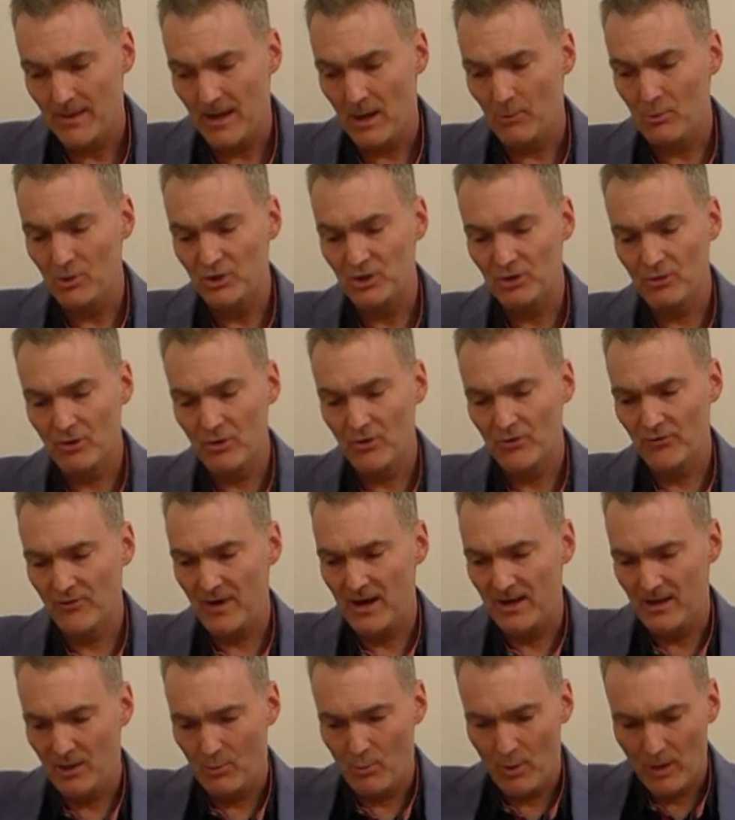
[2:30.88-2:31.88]
Now, would you
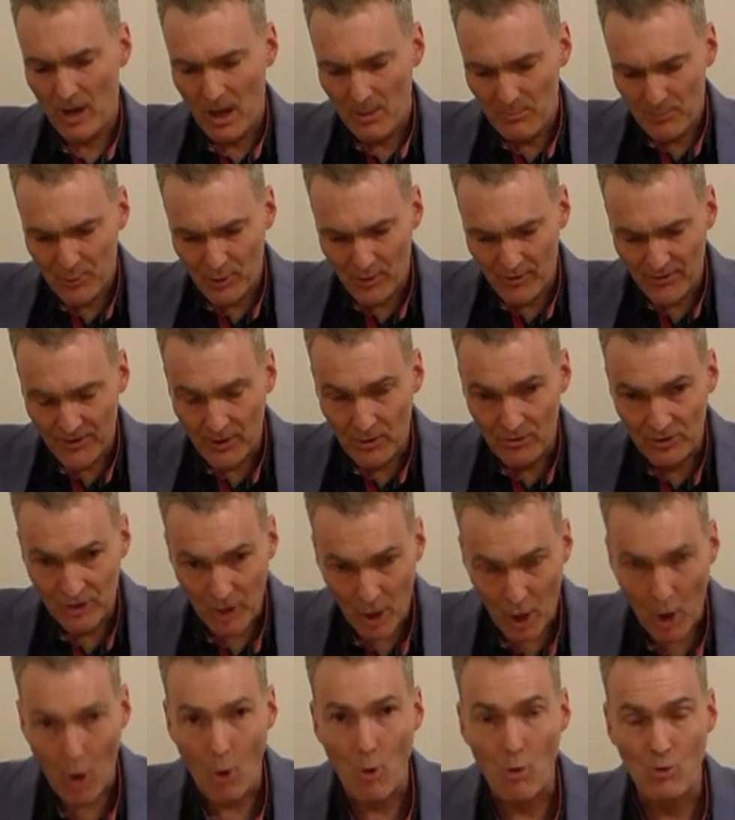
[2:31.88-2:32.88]
agree that when I put
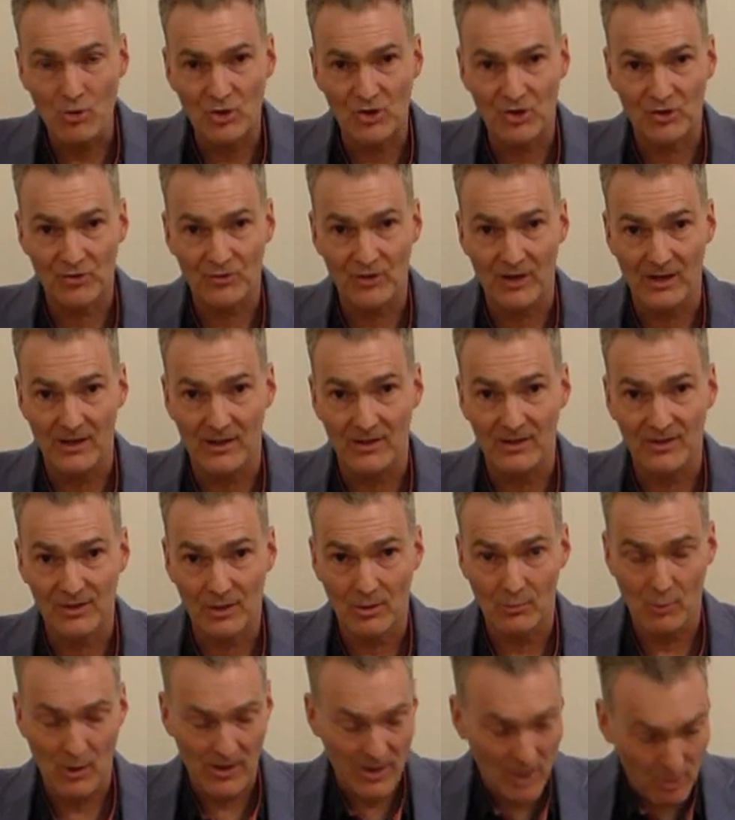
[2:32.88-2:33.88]
those old
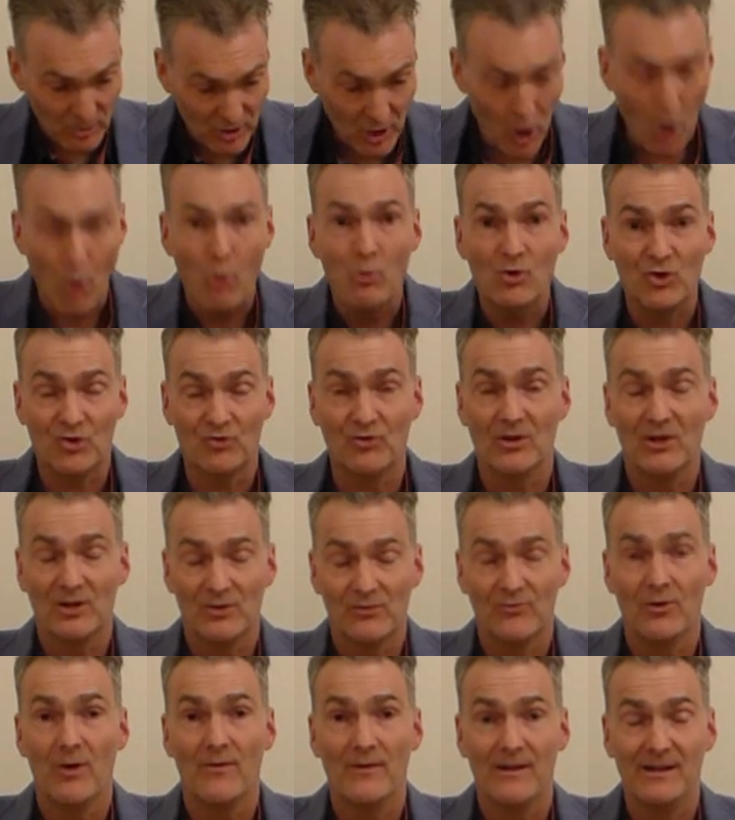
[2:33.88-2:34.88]
strings, when those old
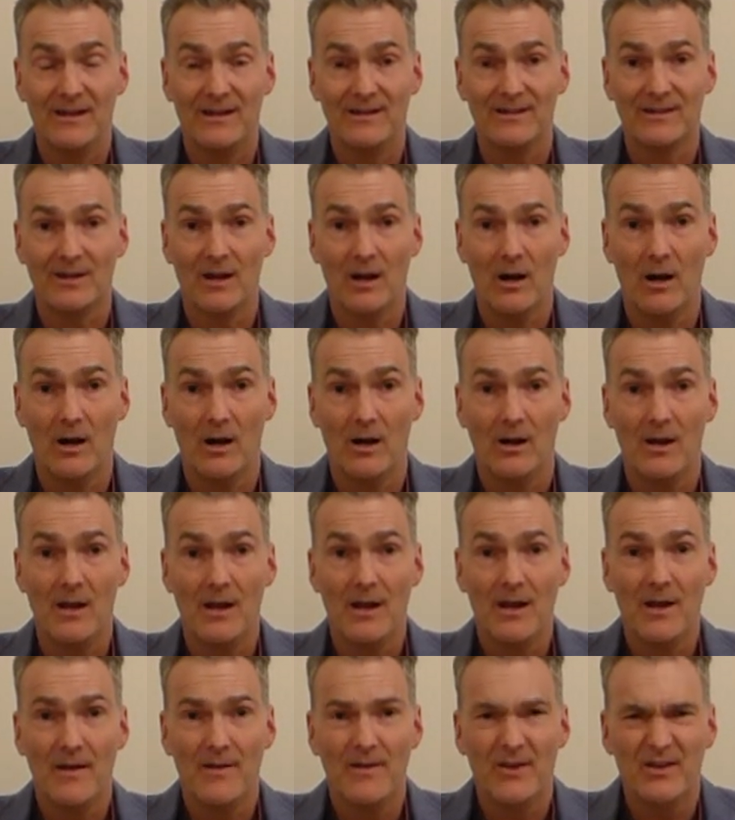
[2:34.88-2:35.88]
strings were on the guitar,
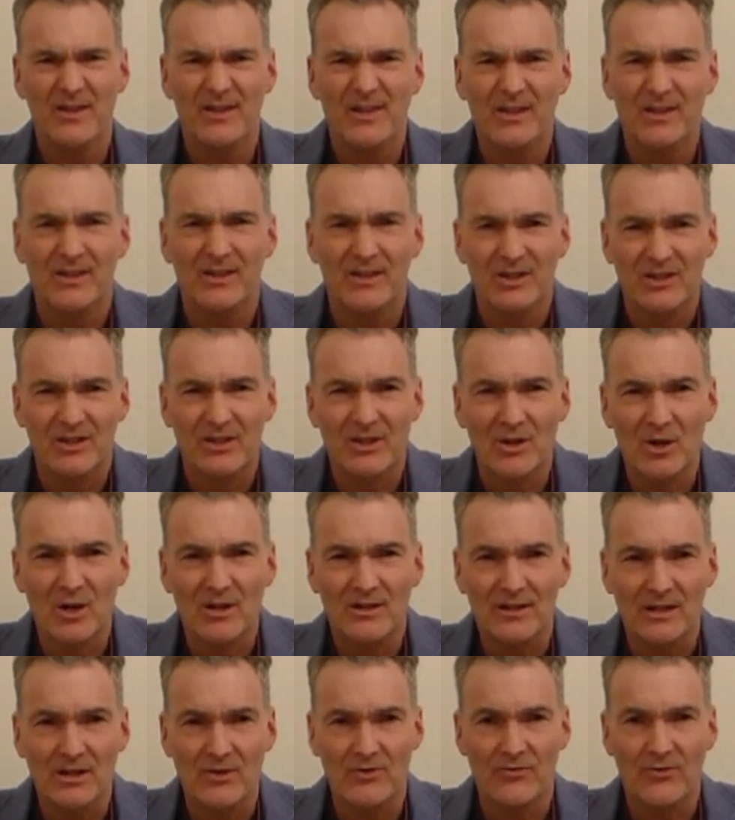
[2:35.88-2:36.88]
the
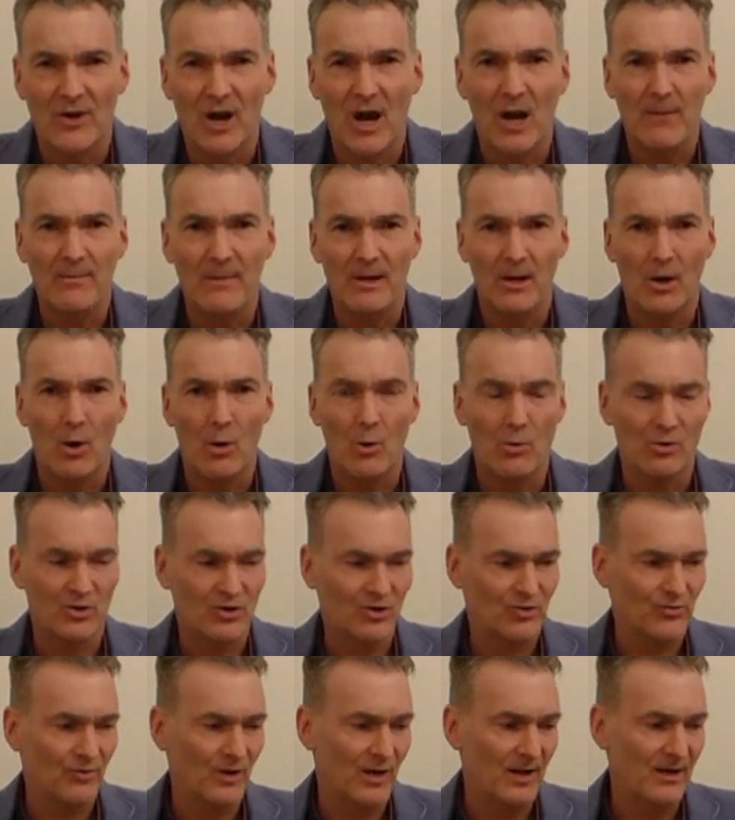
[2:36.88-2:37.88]
dirty, grimy old
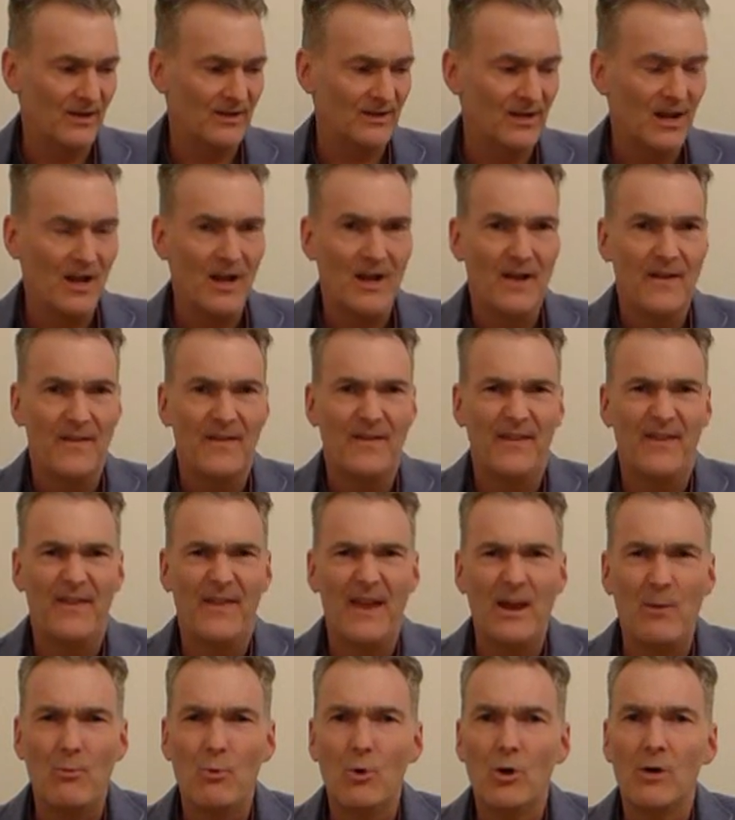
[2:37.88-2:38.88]
strings,
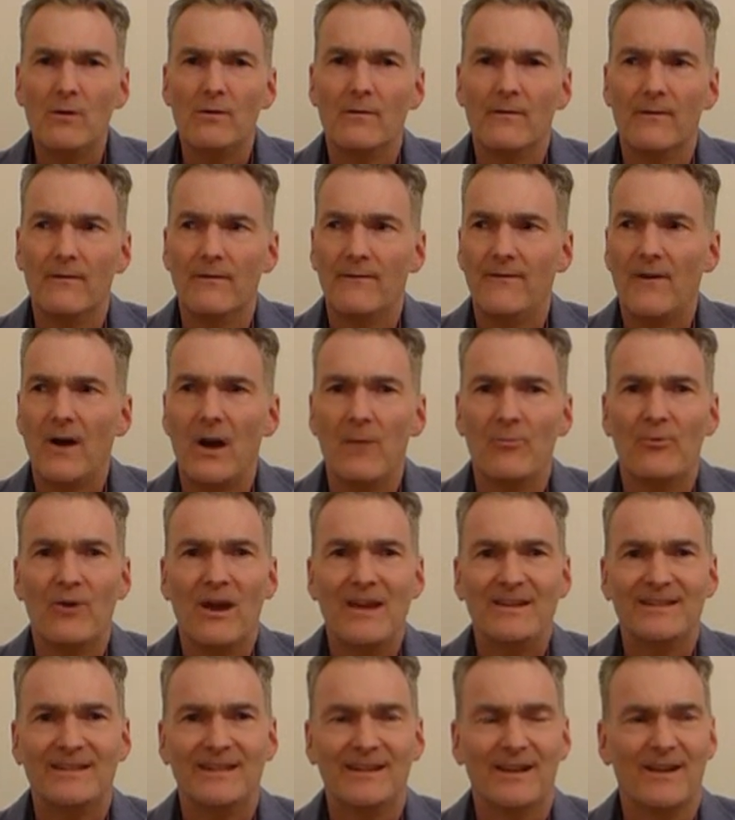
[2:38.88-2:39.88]
they weren't
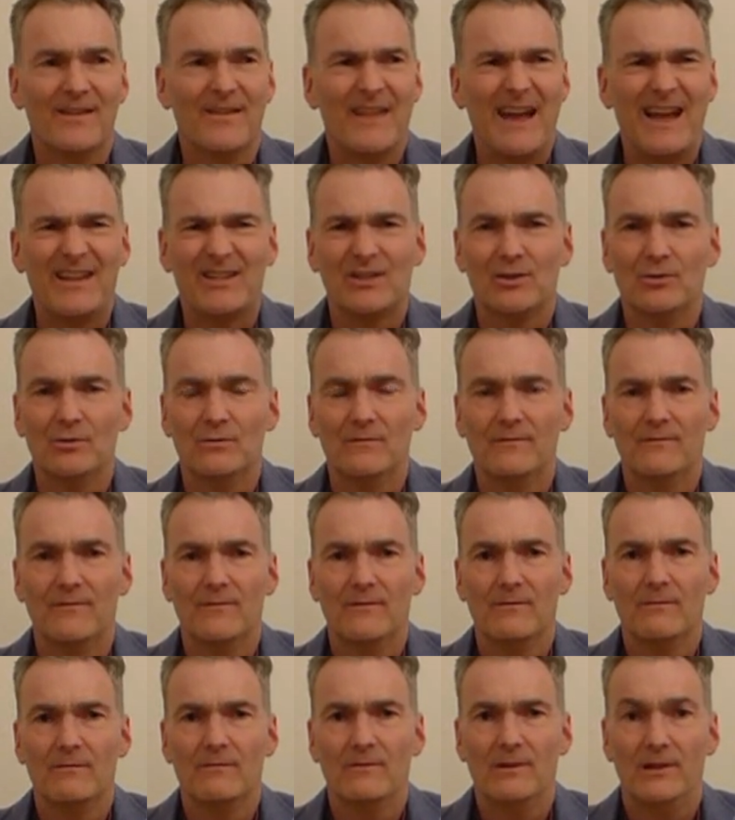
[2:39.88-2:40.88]
vibrating at that sort
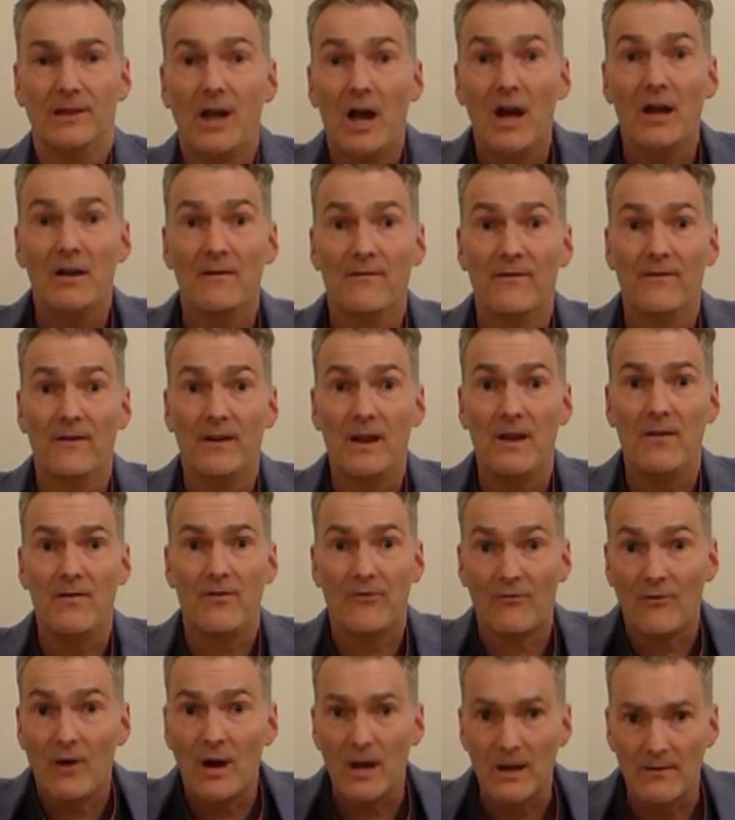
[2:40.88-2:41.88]
of lively,
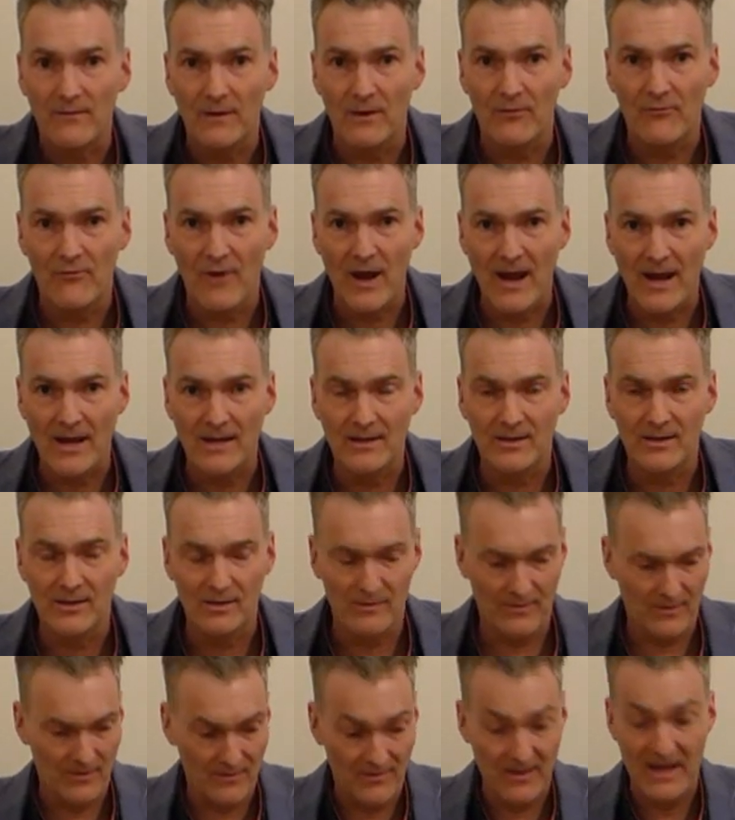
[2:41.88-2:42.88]
thriving rate
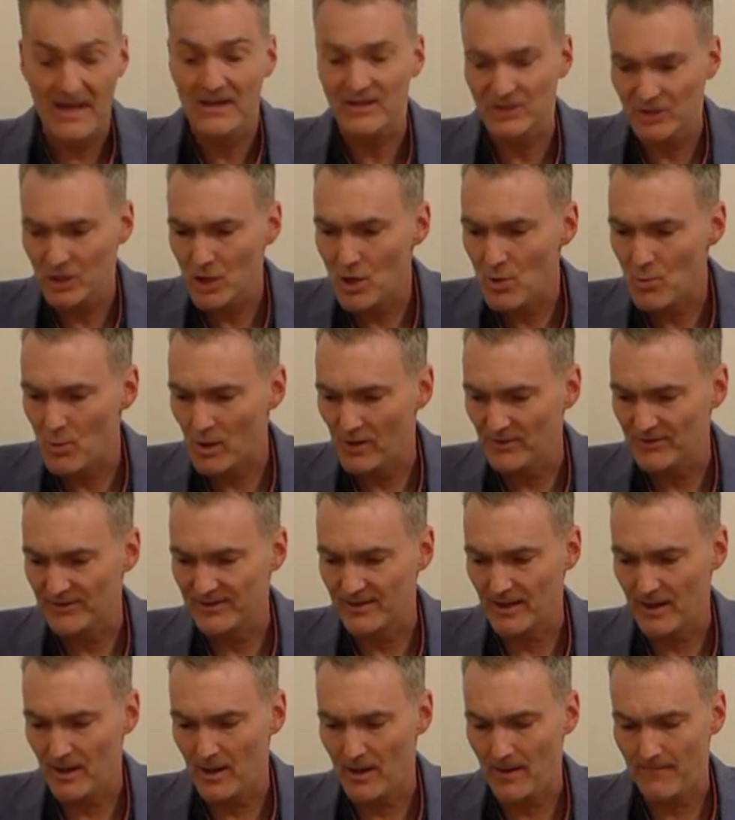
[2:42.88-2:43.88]
that these new
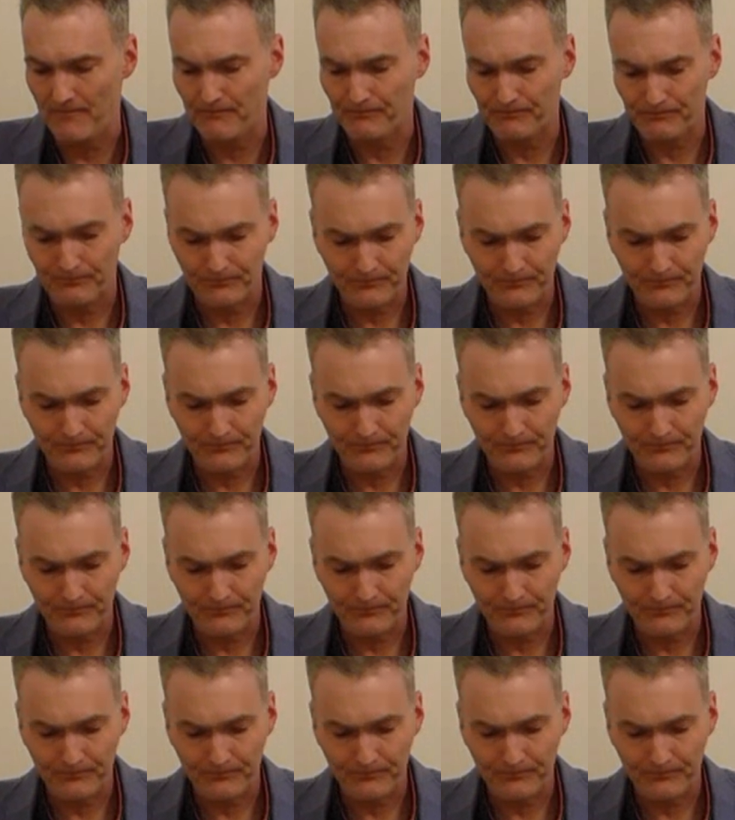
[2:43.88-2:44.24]
ones are.